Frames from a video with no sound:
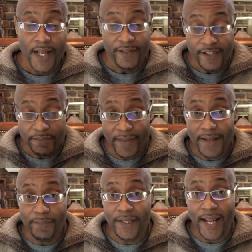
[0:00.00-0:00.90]
This may
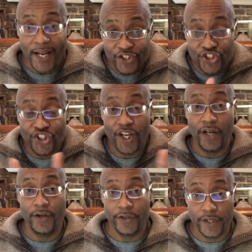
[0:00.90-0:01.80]
be a
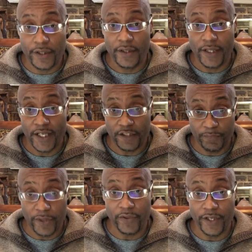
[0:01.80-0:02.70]
shared
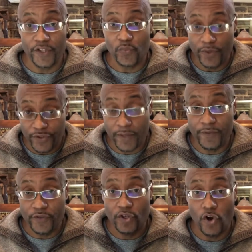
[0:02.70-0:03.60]
experience with some
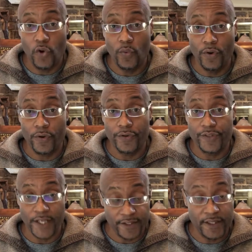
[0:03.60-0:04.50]
of your coworkers.
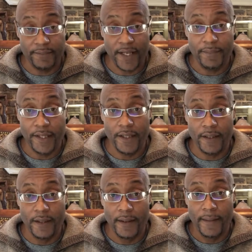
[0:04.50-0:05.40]
Yes, it may be.